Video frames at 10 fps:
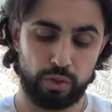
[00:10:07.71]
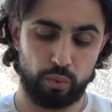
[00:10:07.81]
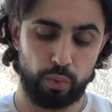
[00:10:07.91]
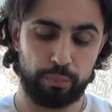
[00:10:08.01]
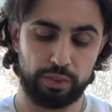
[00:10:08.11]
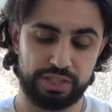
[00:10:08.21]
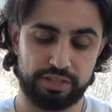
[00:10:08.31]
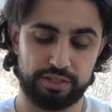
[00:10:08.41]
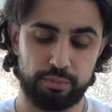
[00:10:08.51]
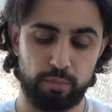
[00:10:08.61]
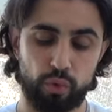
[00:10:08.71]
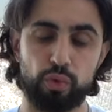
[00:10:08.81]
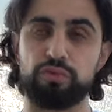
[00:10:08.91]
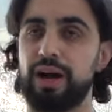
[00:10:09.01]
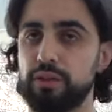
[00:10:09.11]
represented
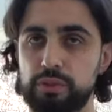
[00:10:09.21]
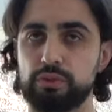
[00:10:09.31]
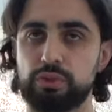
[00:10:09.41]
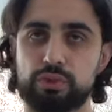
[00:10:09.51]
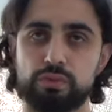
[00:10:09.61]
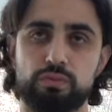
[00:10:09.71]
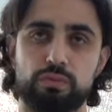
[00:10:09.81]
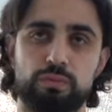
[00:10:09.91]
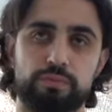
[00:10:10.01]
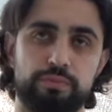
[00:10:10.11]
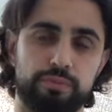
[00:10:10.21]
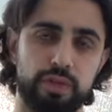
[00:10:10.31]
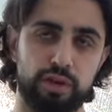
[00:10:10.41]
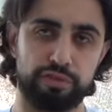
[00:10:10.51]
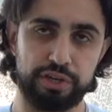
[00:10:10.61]
moral values,
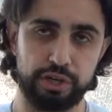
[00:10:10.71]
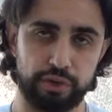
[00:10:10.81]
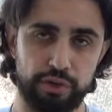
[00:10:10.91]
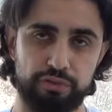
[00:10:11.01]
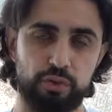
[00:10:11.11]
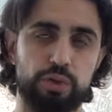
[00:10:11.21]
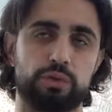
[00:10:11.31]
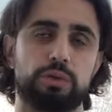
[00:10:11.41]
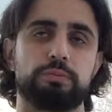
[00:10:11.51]
a veneer, if you will,